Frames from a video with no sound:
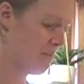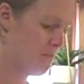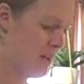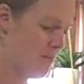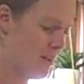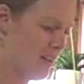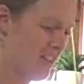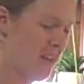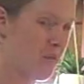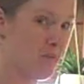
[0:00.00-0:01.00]
that maybe,
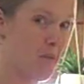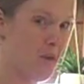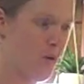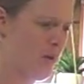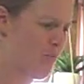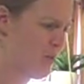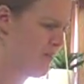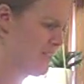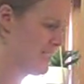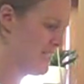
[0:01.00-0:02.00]
I think it was maybe already
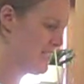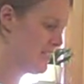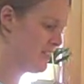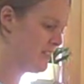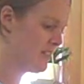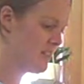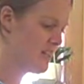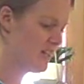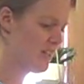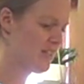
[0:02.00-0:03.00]
previously sealed,
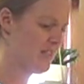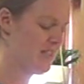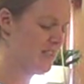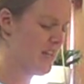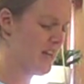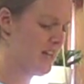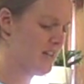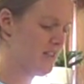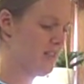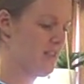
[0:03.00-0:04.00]
because it's like
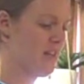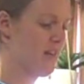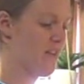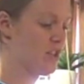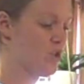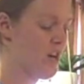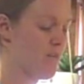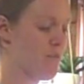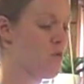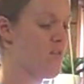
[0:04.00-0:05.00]
if I try
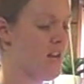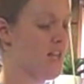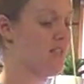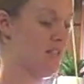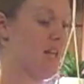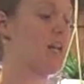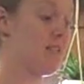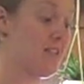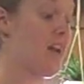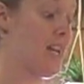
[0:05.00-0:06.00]
to move it, it's like
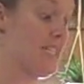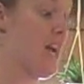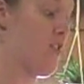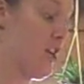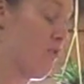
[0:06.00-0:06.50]
sucking down, I